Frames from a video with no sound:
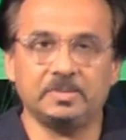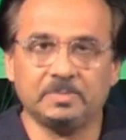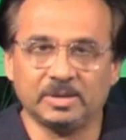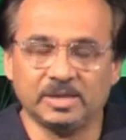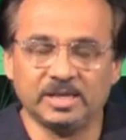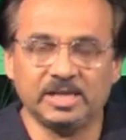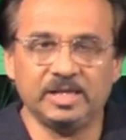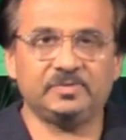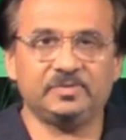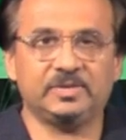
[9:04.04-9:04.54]

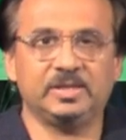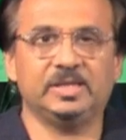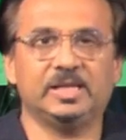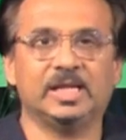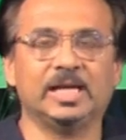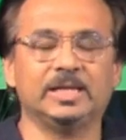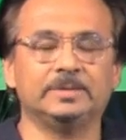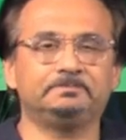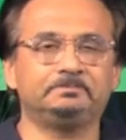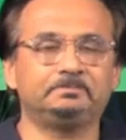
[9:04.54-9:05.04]
believed in
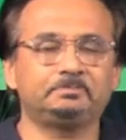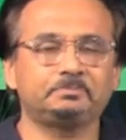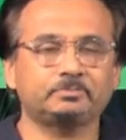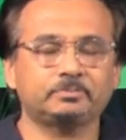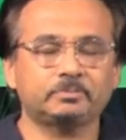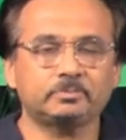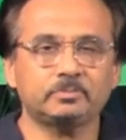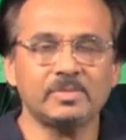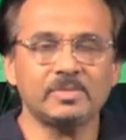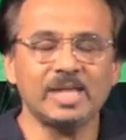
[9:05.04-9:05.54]
that.
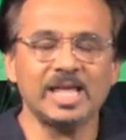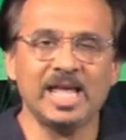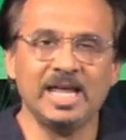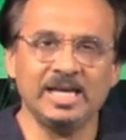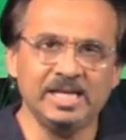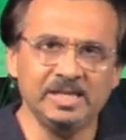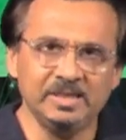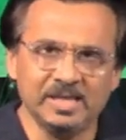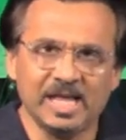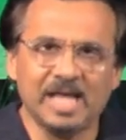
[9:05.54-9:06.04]
And
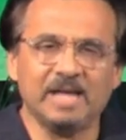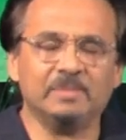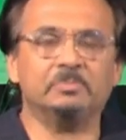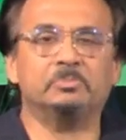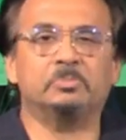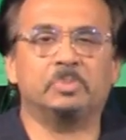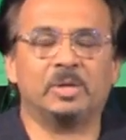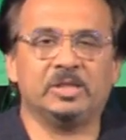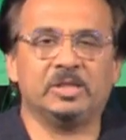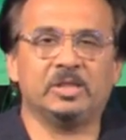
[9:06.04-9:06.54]

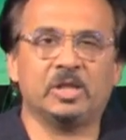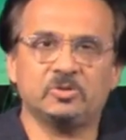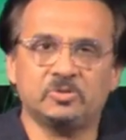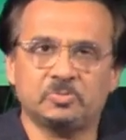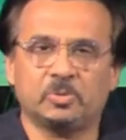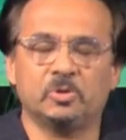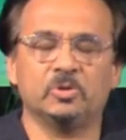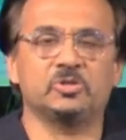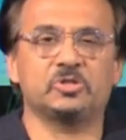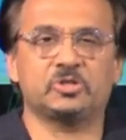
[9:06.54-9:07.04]
in those
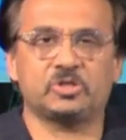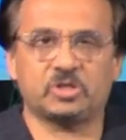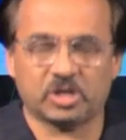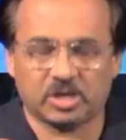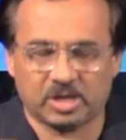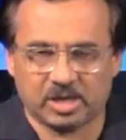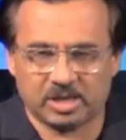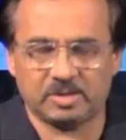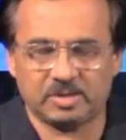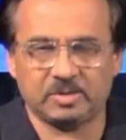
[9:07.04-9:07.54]
books,
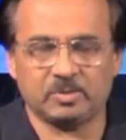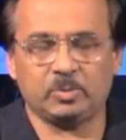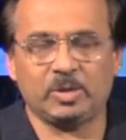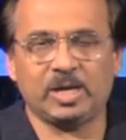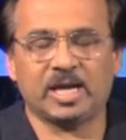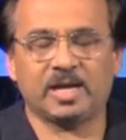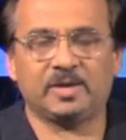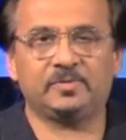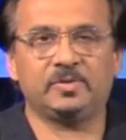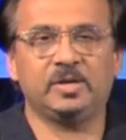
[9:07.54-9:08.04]
we
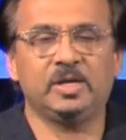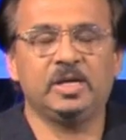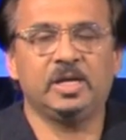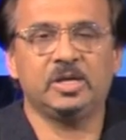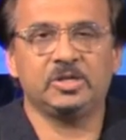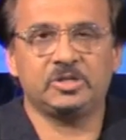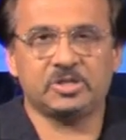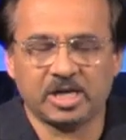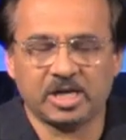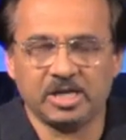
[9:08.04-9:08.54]
have
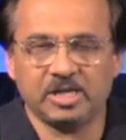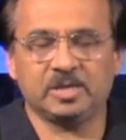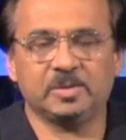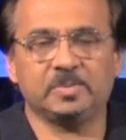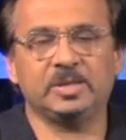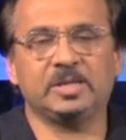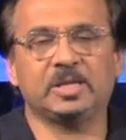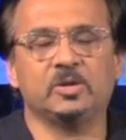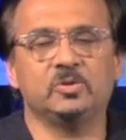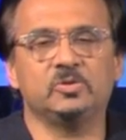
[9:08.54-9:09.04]
Jacob
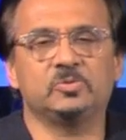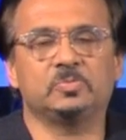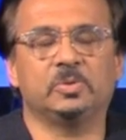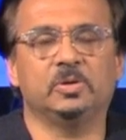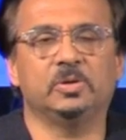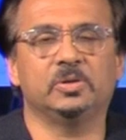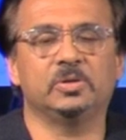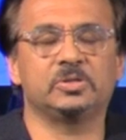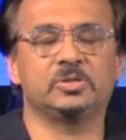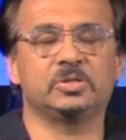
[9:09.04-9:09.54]
in those
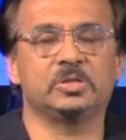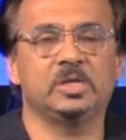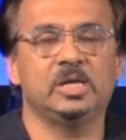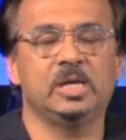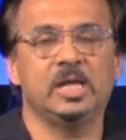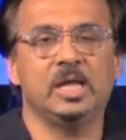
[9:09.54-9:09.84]
books.